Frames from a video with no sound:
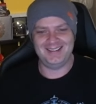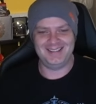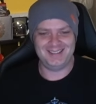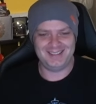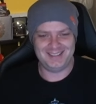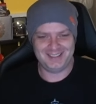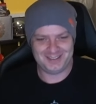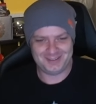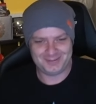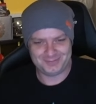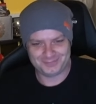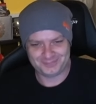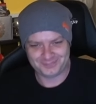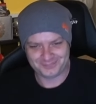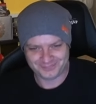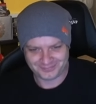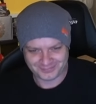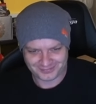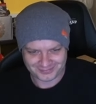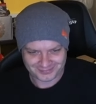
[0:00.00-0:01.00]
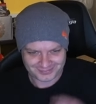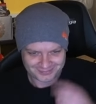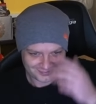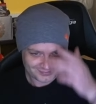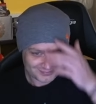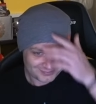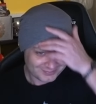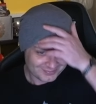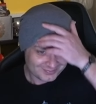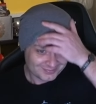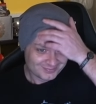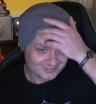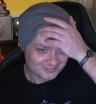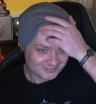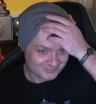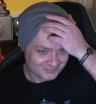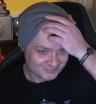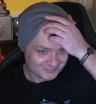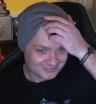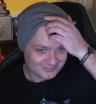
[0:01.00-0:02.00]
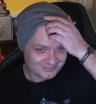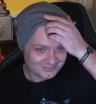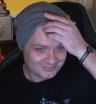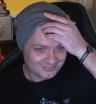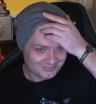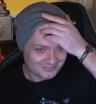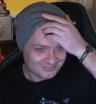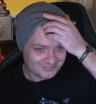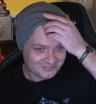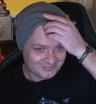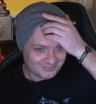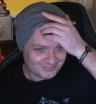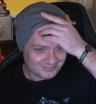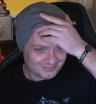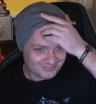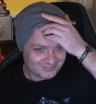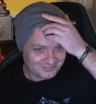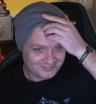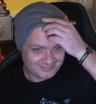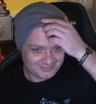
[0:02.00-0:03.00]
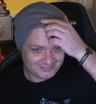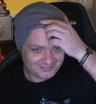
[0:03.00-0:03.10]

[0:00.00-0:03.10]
No one is speaking in this clip.